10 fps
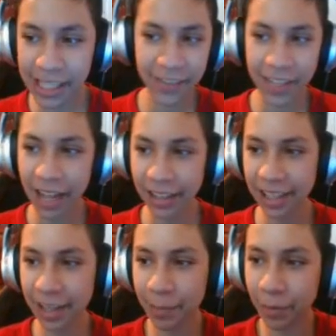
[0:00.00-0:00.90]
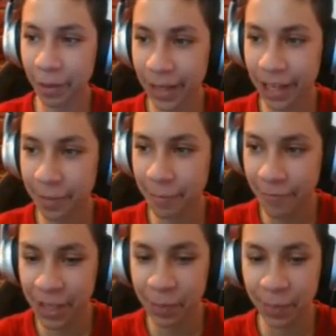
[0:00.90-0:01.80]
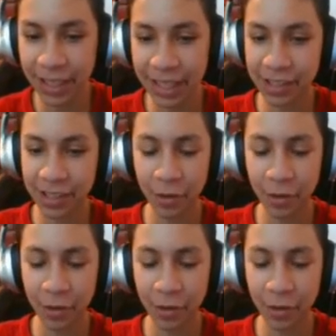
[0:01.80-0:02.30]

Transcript: even on the leaderboard, but now I'm fifth place.